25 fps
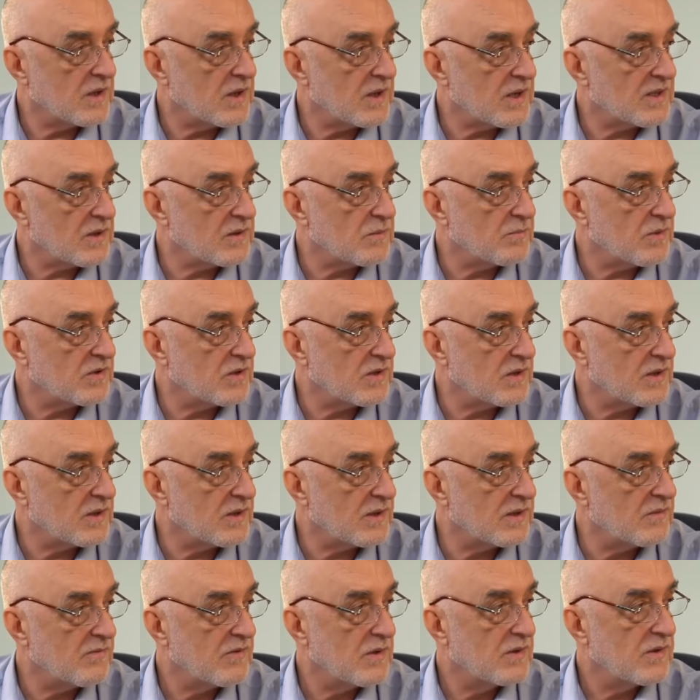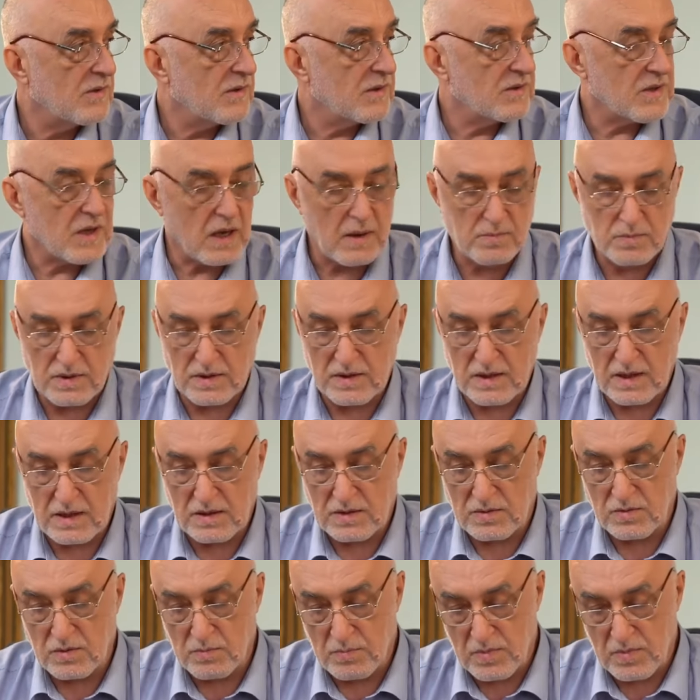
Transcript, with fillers: And the machine gives us the time it takes for